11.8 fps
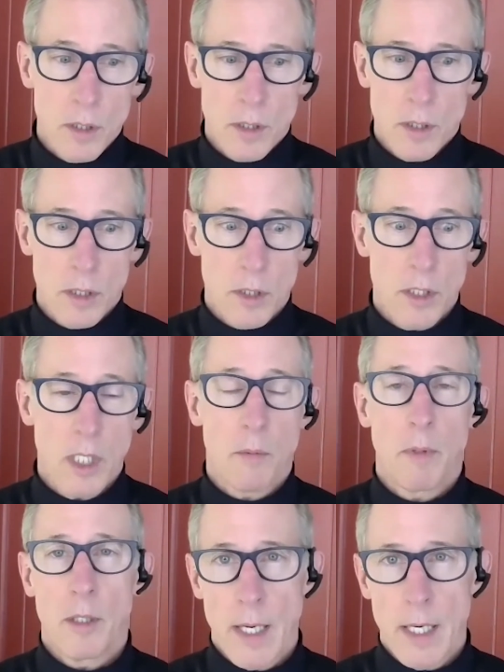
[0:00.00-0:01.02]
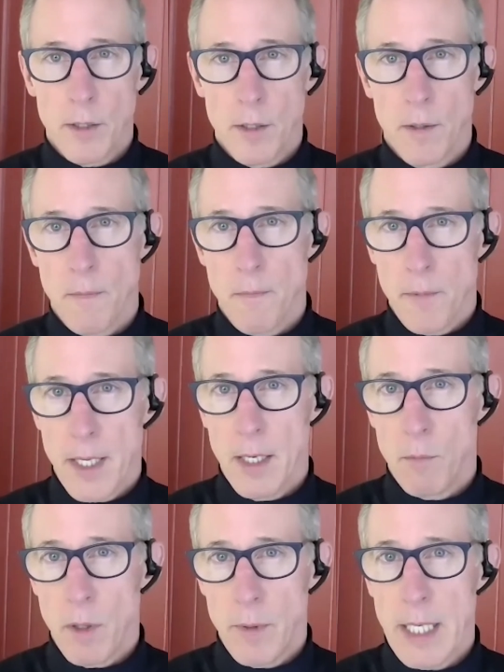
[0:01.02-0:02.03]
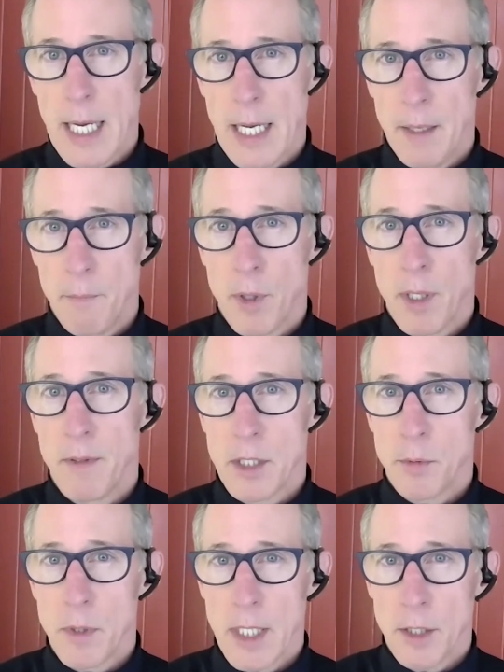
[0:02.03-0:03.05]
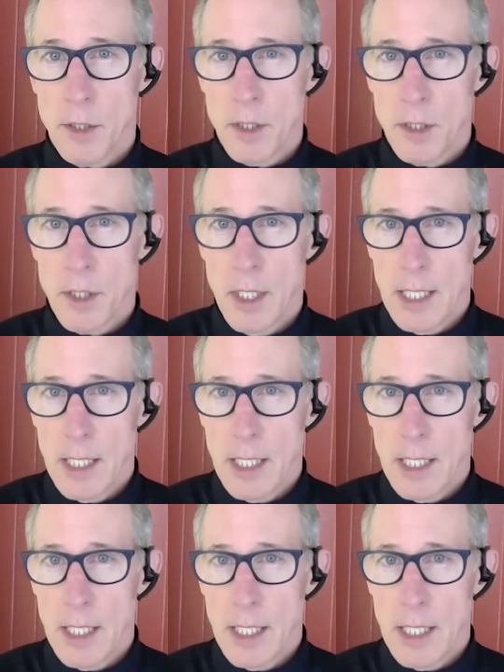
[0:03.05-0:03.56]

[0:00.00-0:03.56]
considerably greater than what we'd had in previous recessions.